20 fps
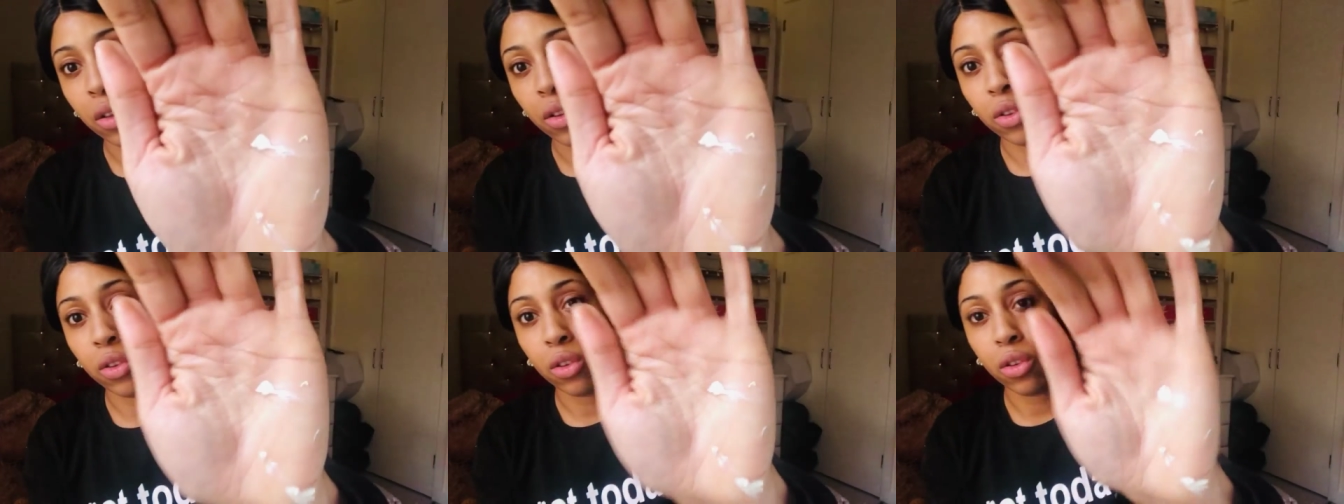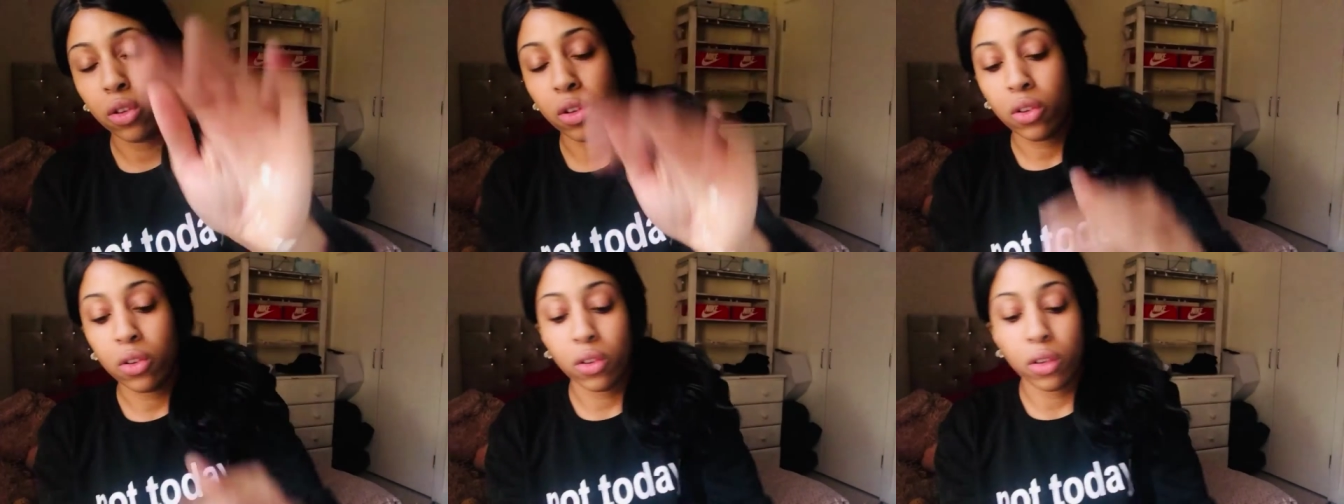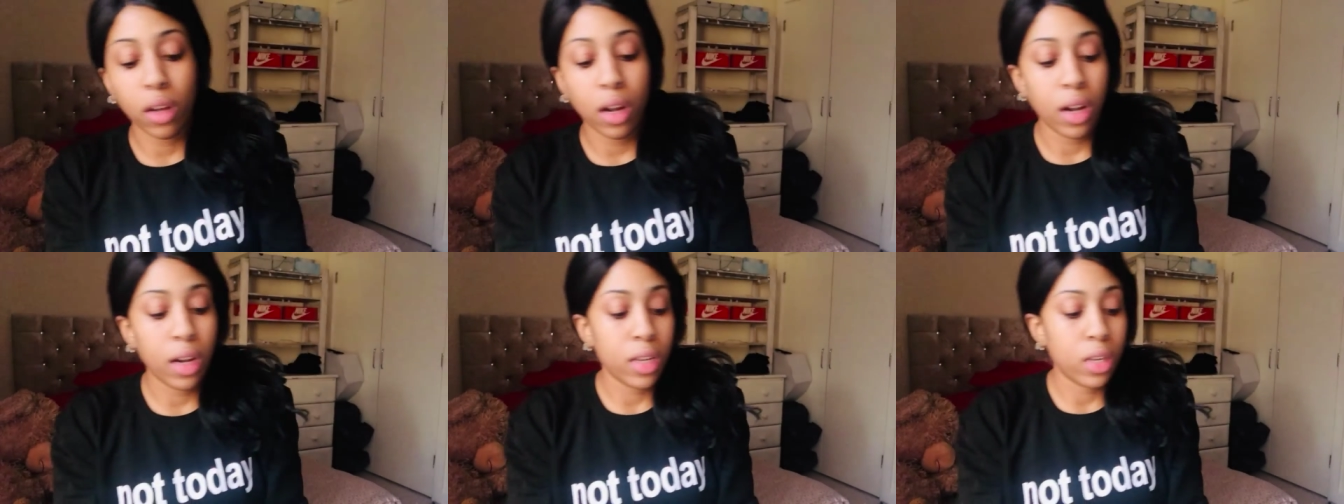so just
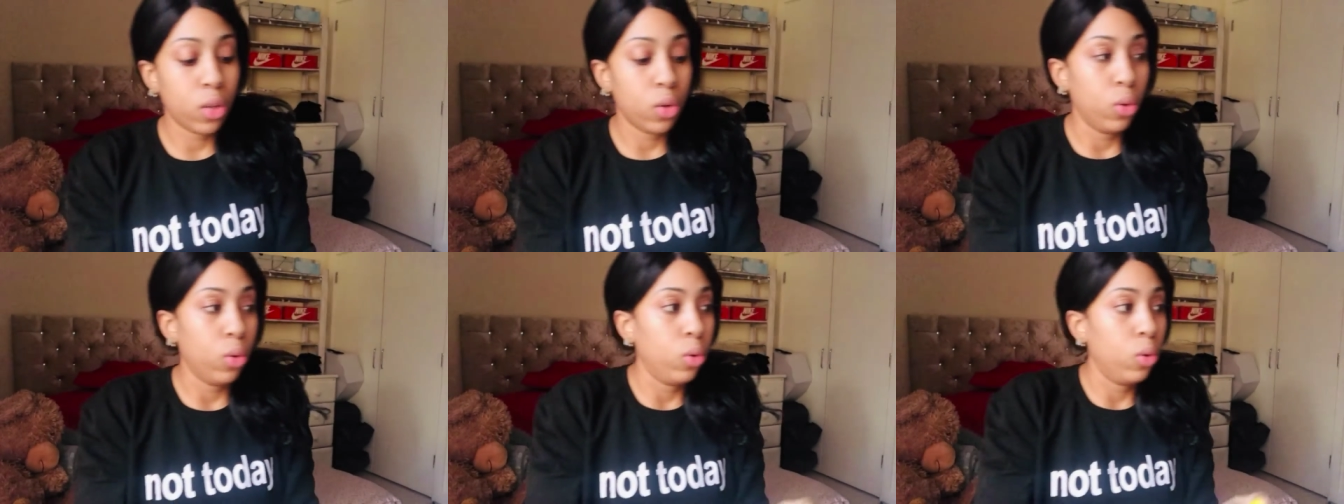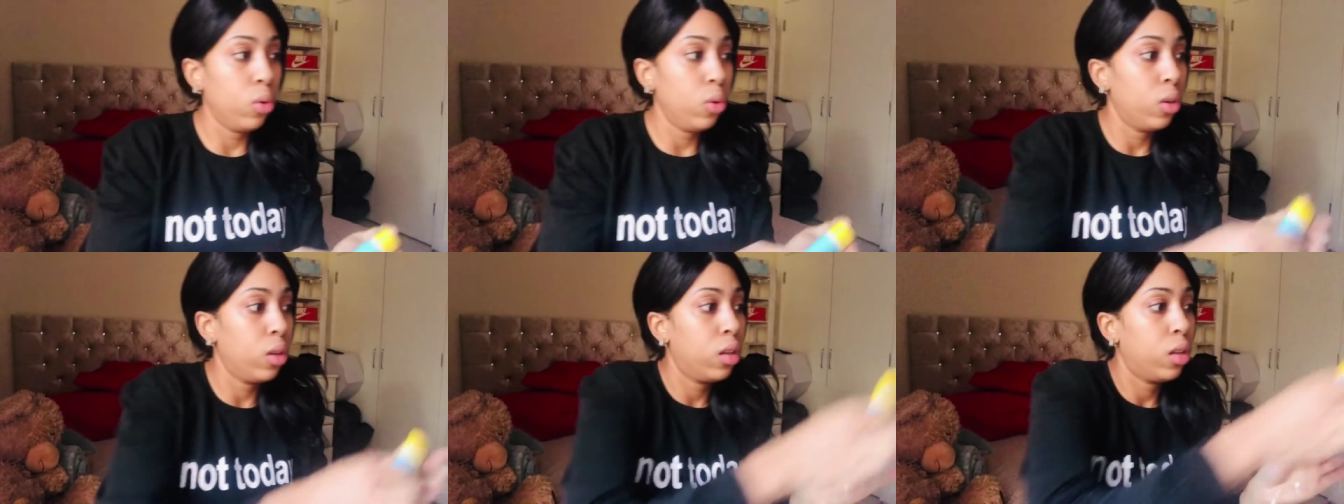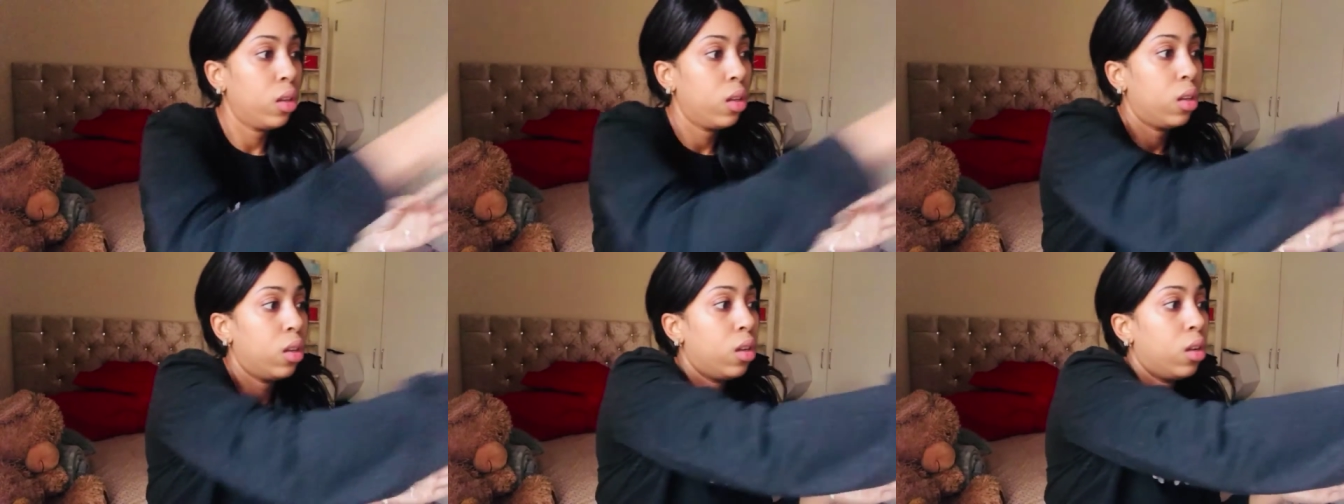a little
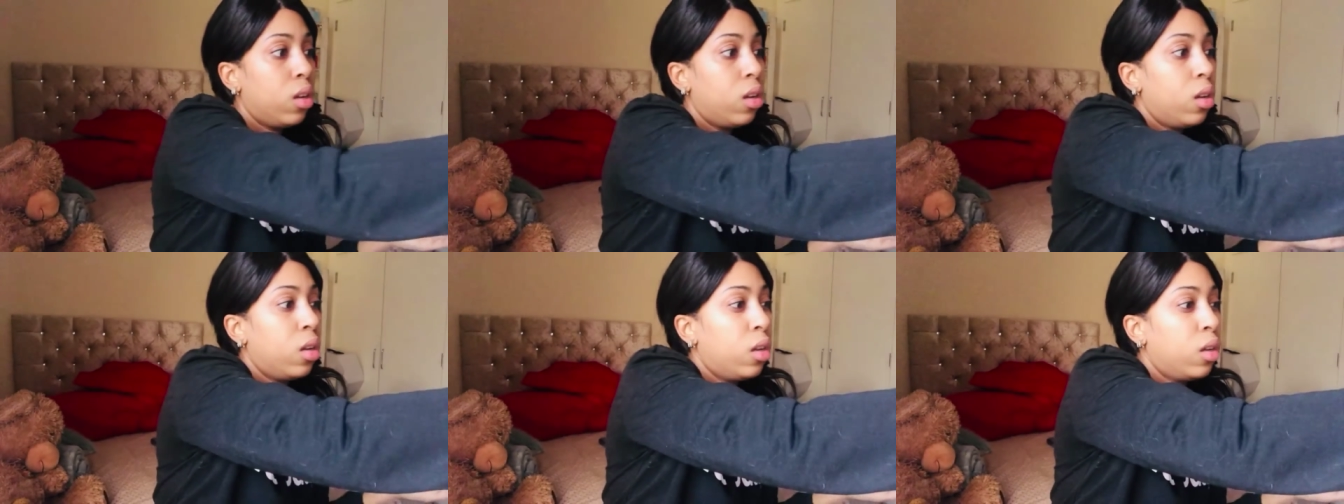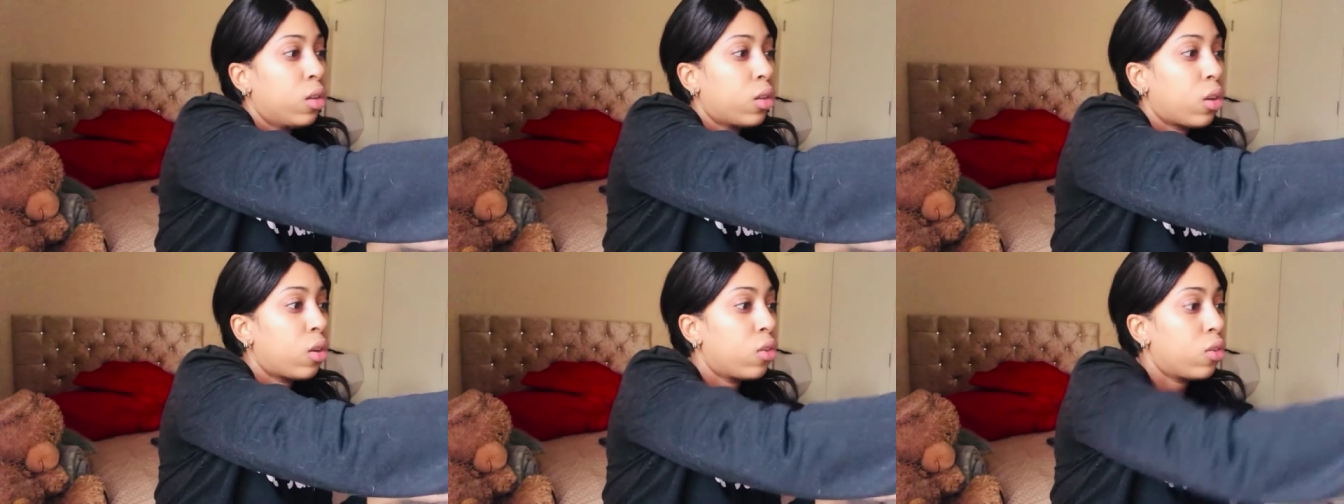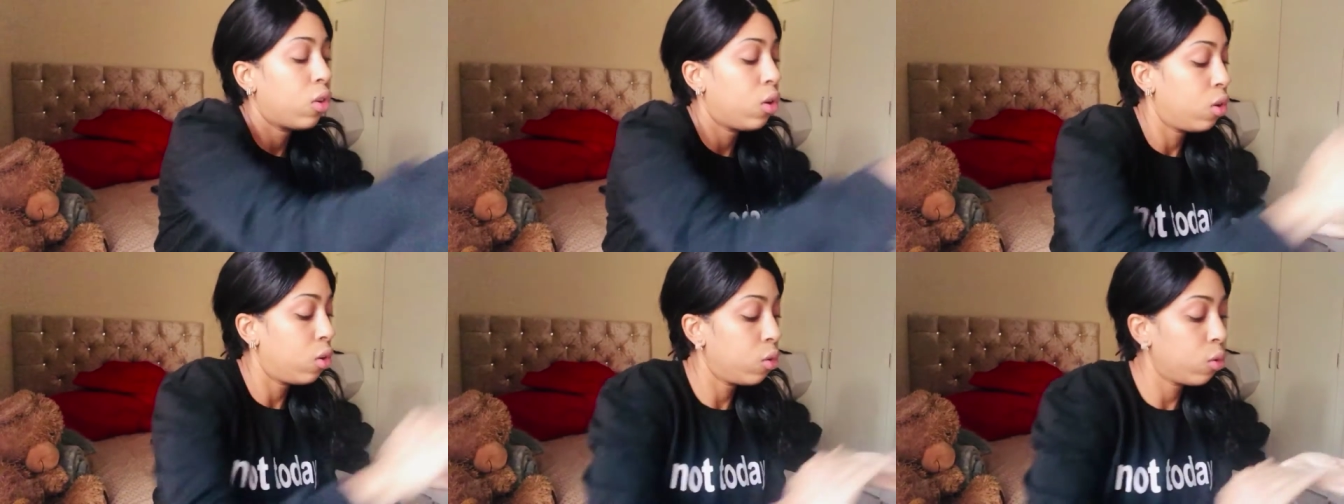goes
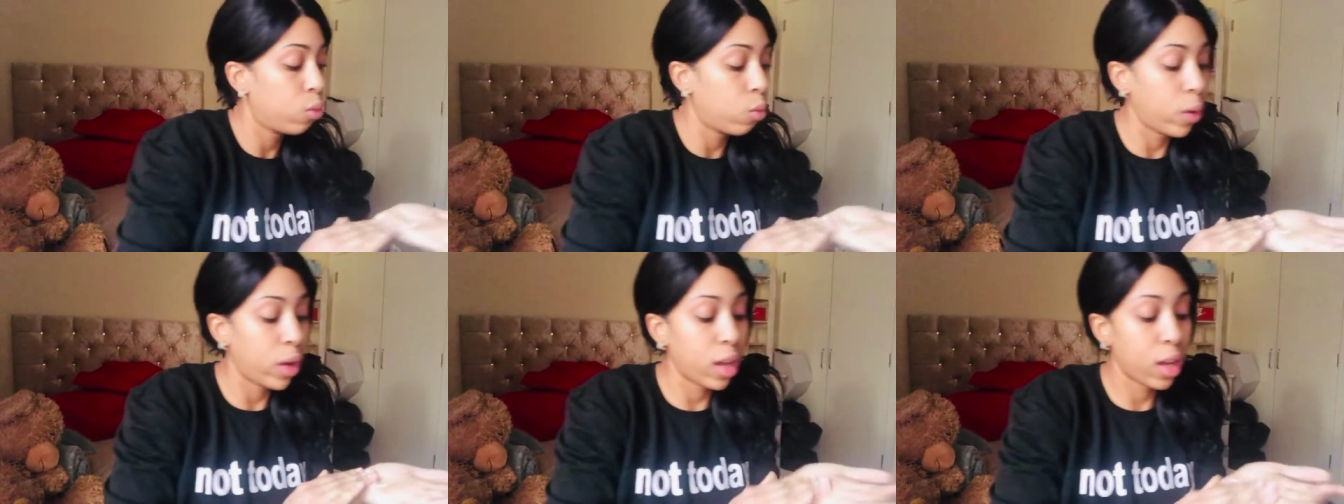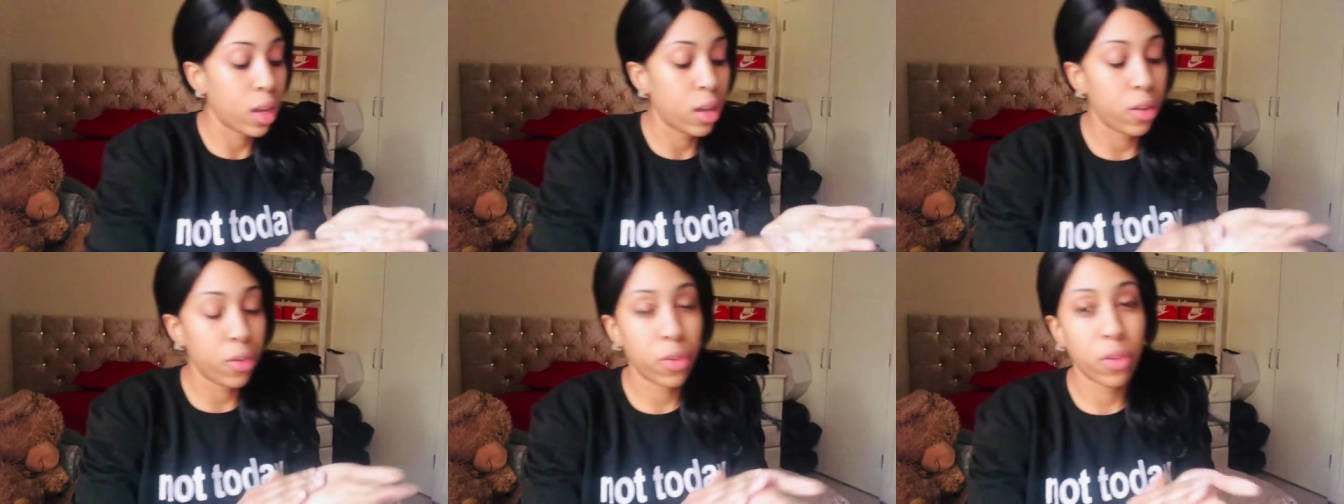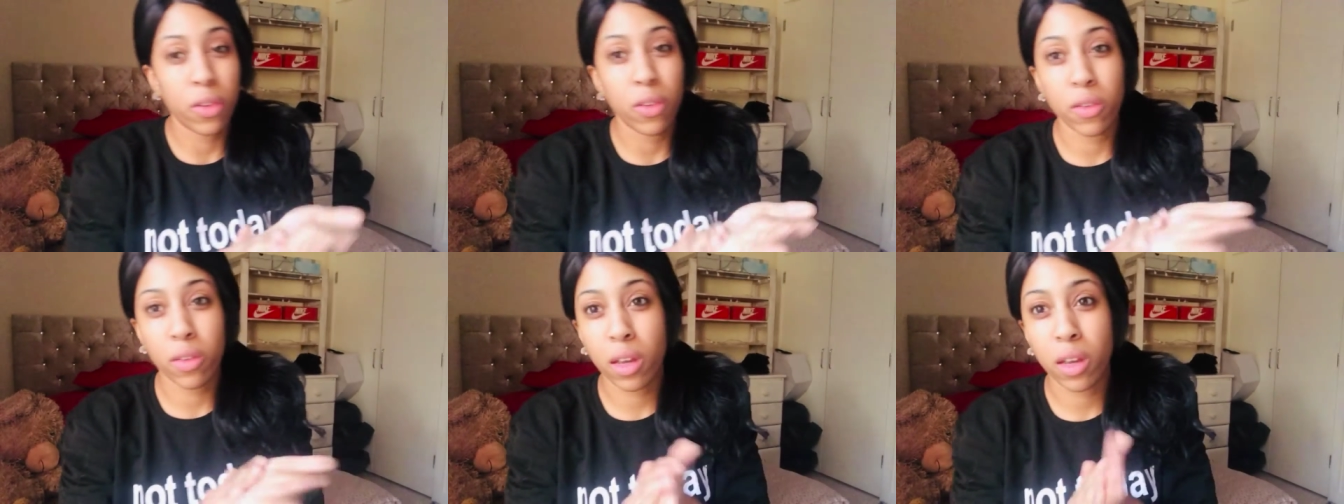a long way
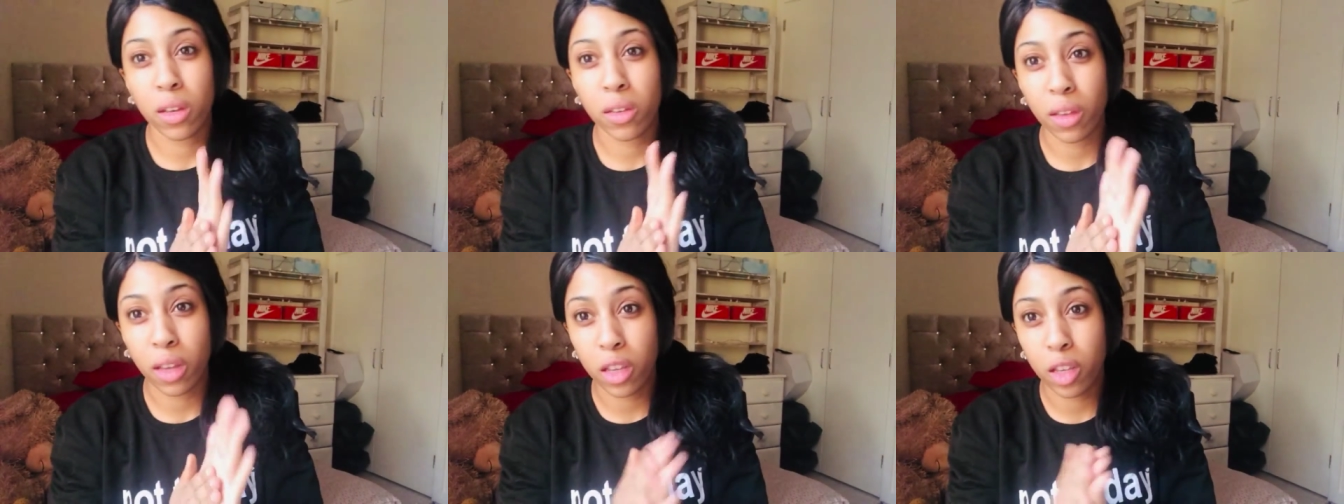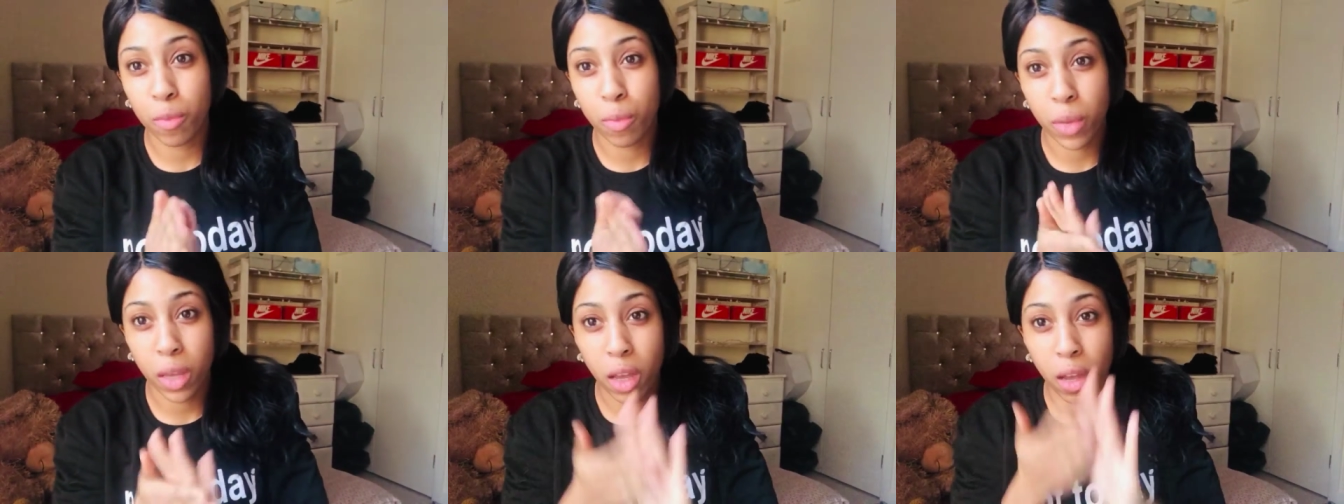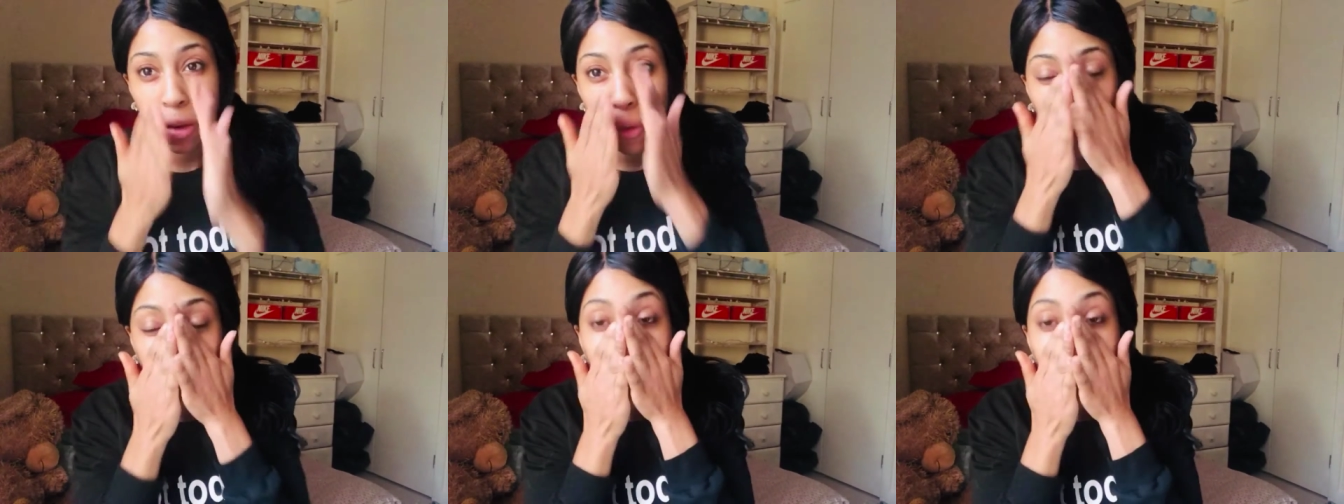since it's SPF